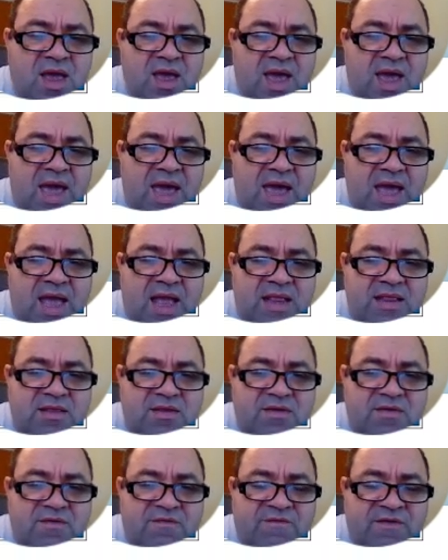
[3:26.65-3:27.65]
And
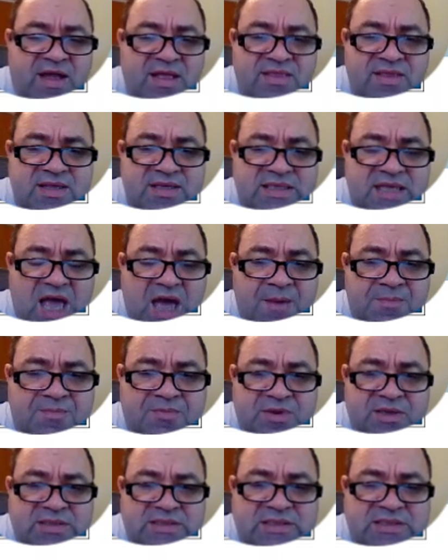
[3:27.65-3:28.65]
when this
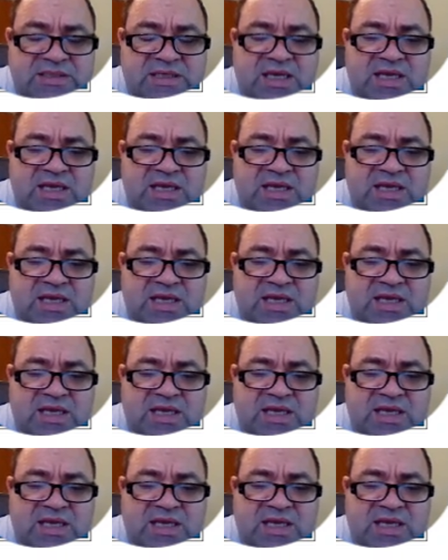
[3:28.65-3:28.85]
happens,